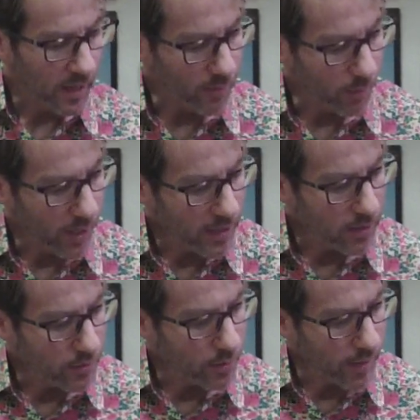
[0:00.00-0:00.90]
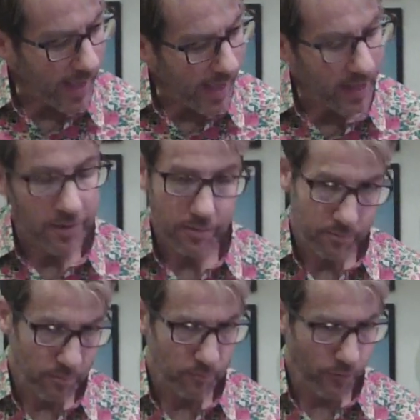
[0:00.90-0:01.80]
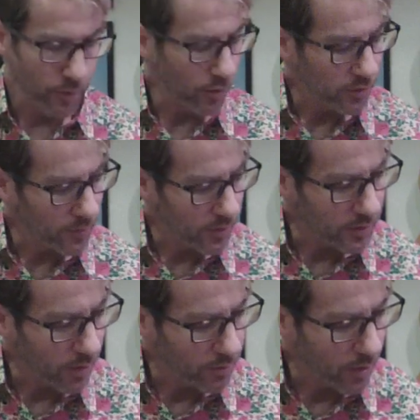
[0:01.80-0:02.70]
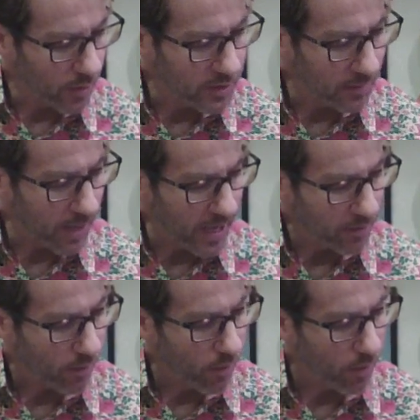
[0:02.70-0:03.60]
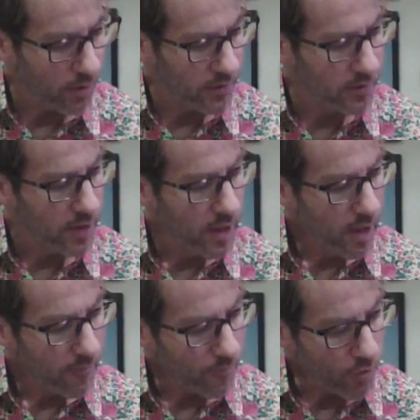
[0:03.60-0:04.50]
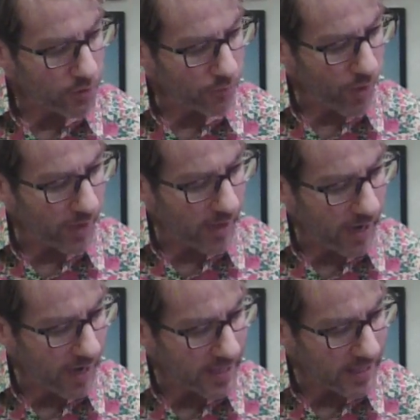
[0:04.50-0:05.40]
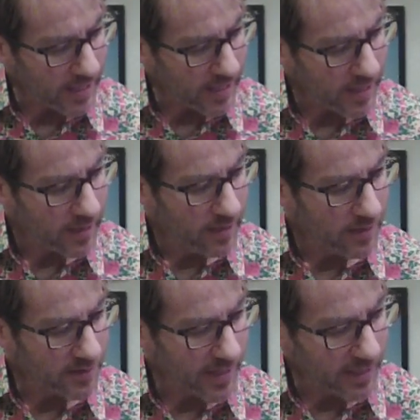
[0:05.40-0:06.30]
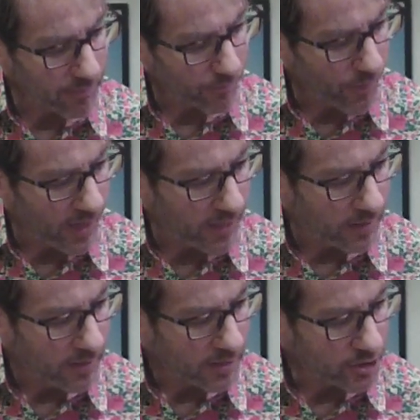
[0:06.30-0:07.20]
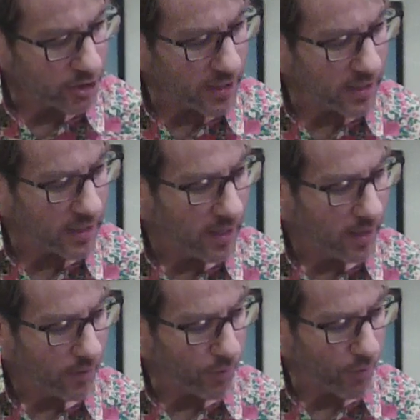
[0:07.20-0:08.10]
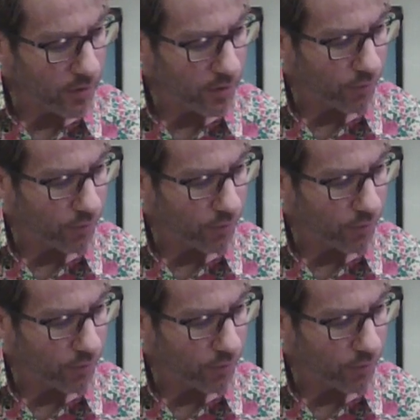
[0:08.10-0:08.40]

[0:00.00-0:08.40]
the way you do that, for those of you that don't know, a D minor chord is first fret high E, second fret G, third